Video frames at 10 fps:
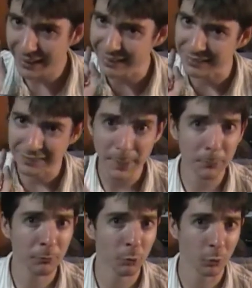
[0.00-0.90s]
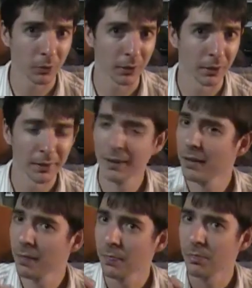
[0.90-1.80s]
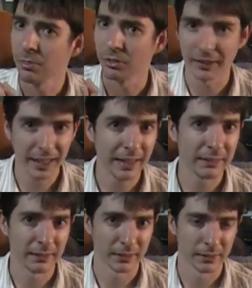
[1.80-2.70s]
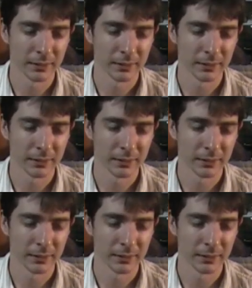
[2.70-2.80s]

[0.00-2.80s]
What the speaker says: Except for the editing.